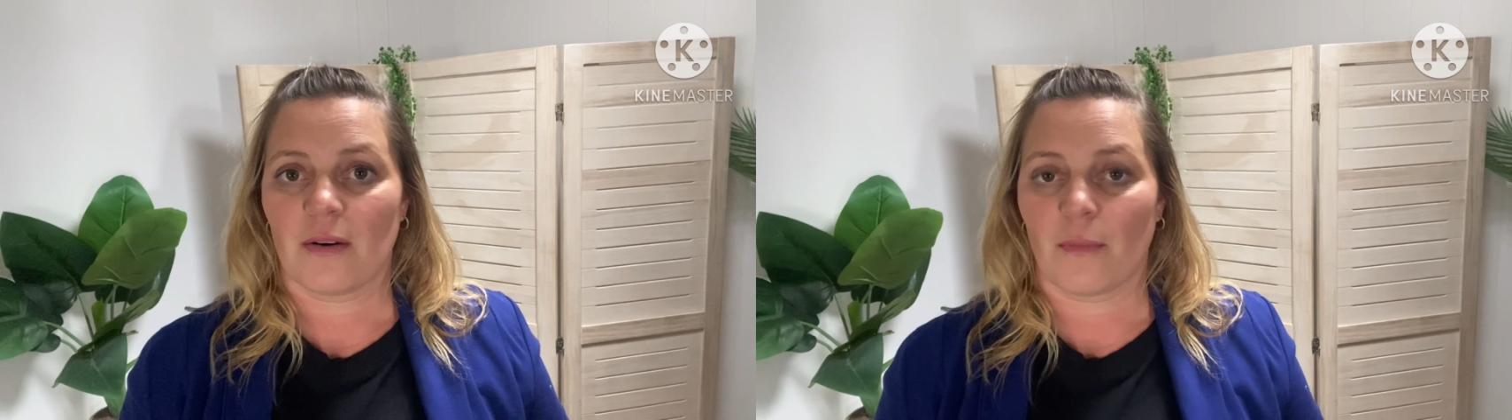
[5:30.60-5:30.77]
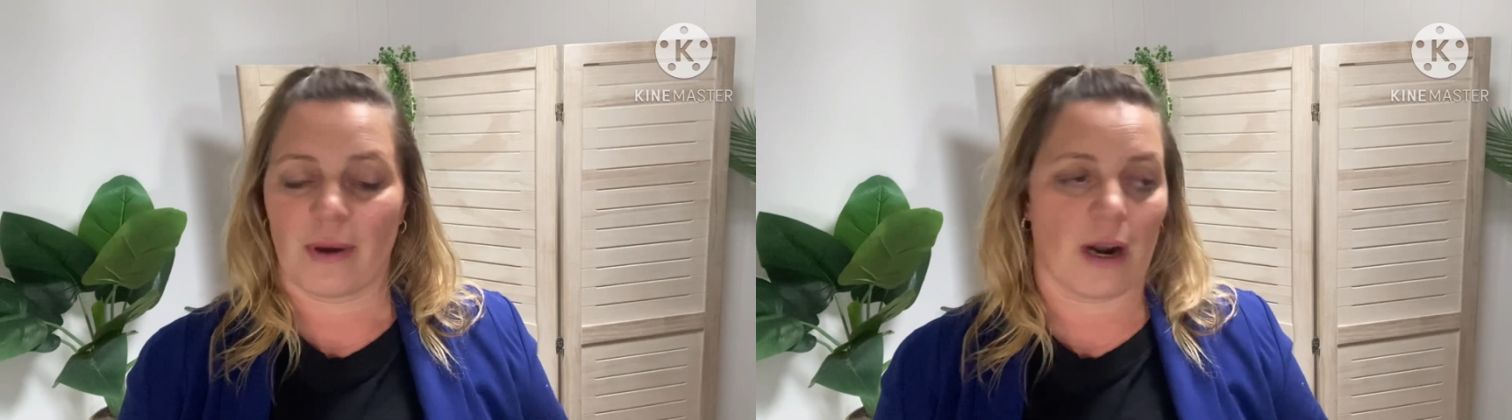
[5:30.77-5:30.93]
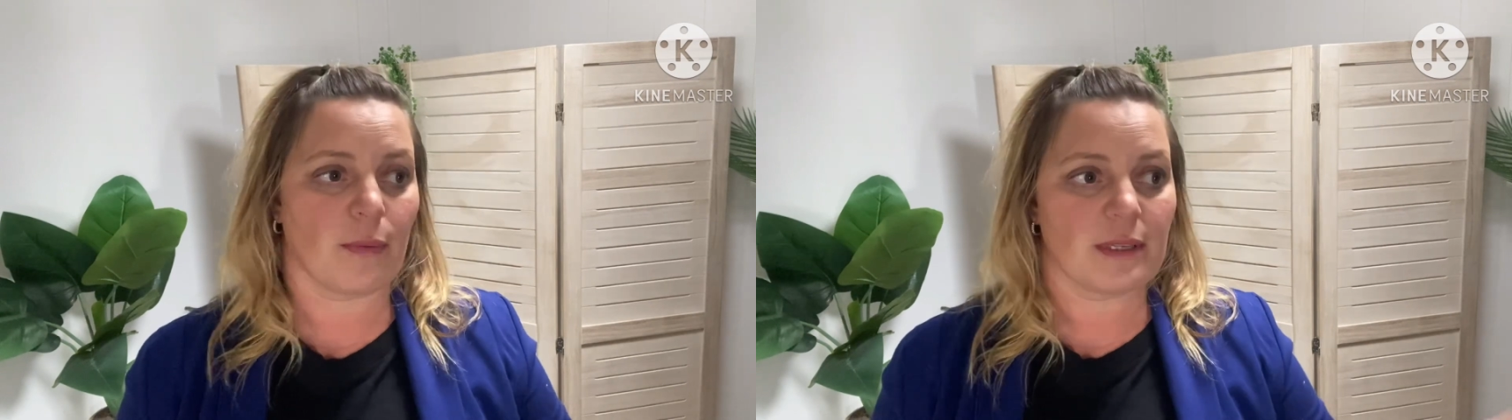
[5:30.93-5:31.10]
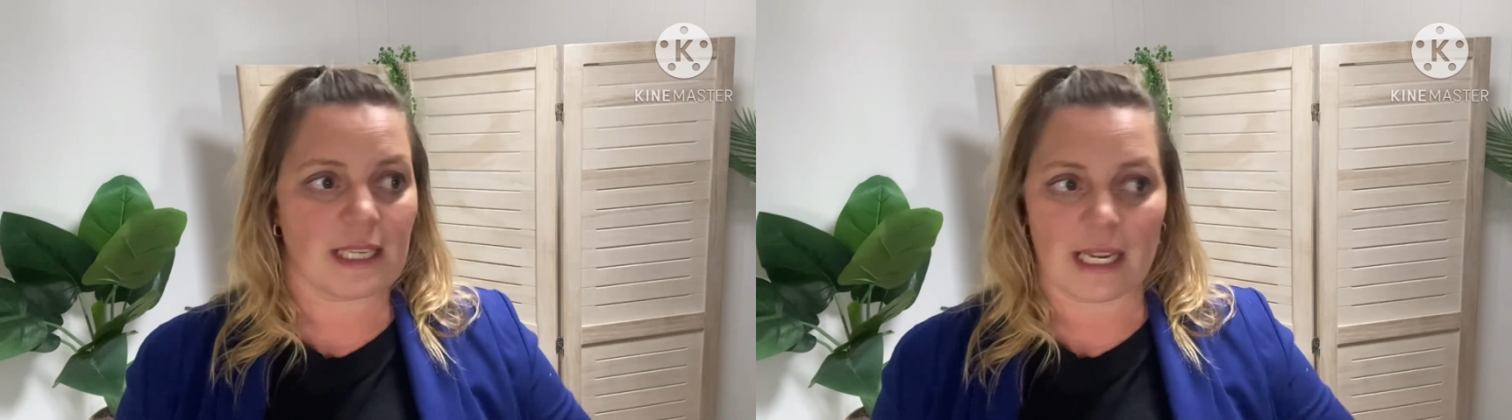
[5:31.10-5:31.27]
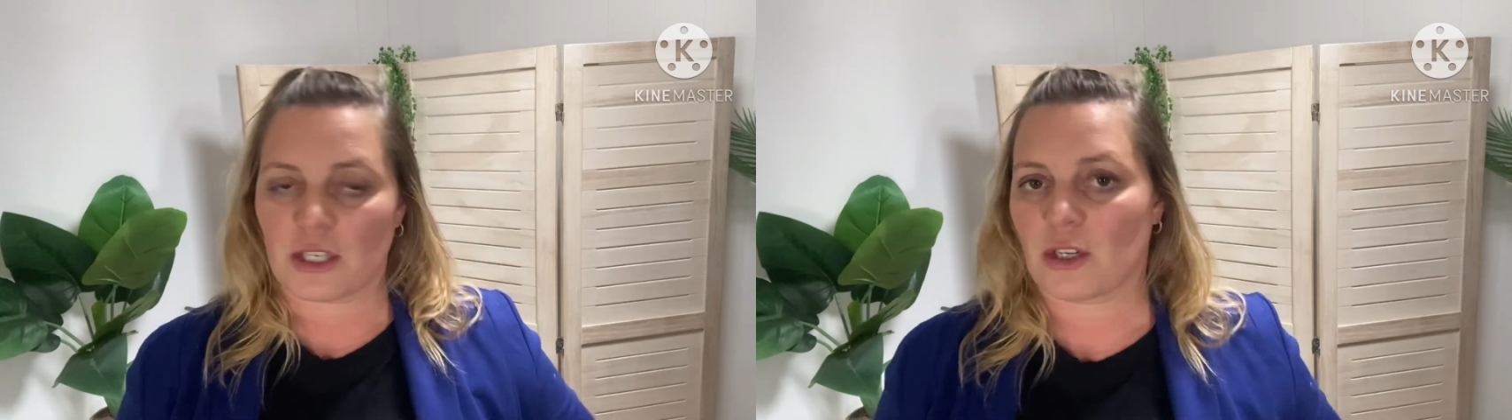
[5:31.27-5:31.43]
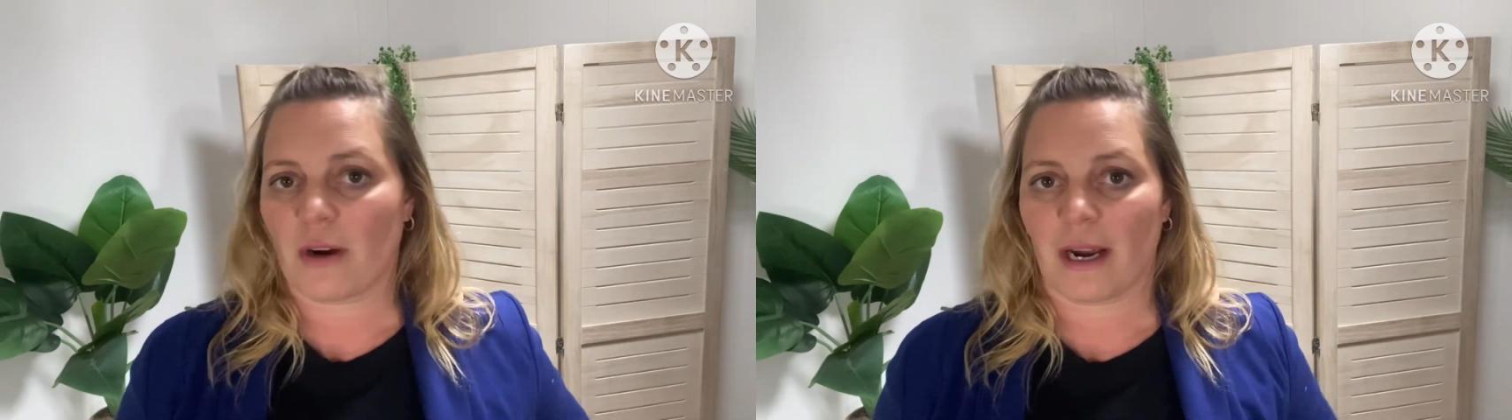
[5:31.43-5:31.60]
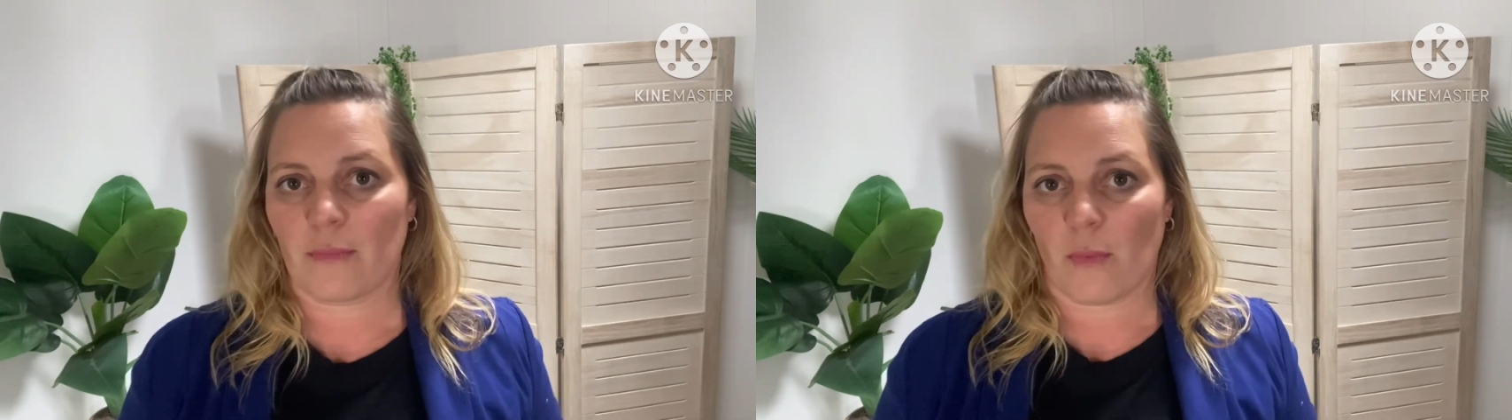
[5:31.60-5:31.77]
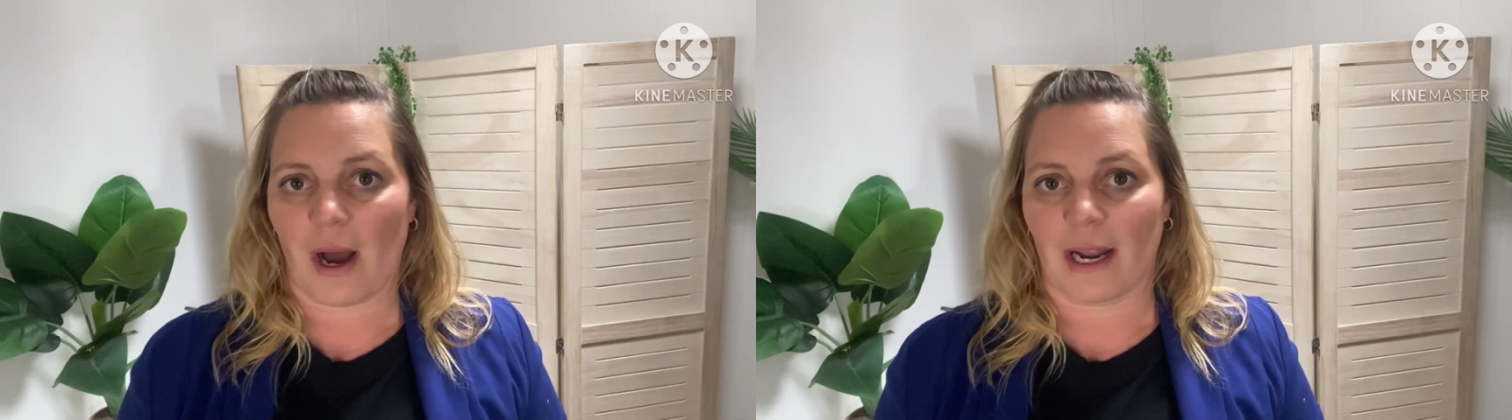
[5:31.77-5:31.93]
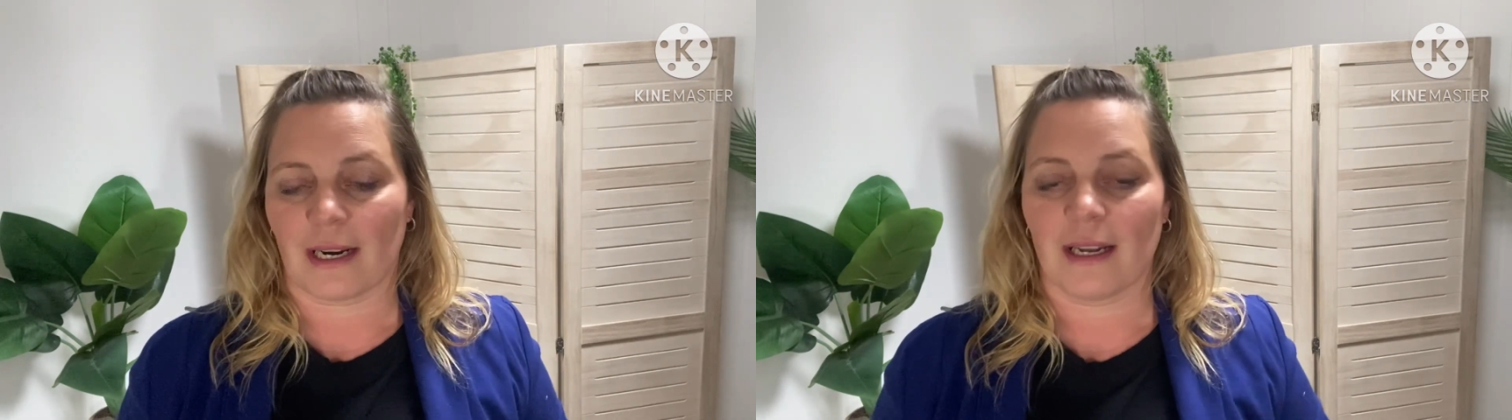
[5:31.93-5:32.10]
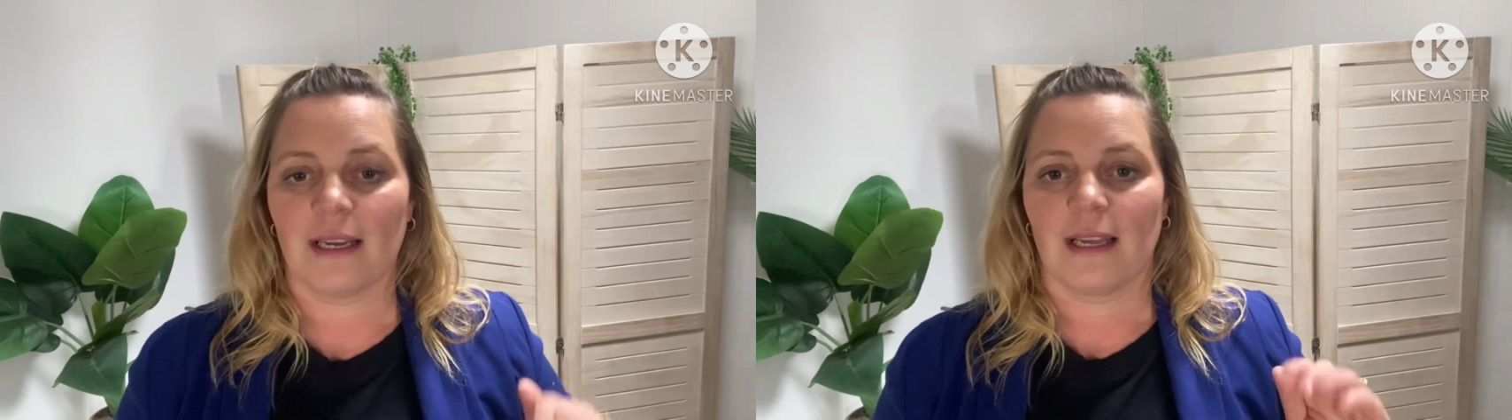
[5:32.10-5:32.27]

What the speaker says: When I was teaching grade 1,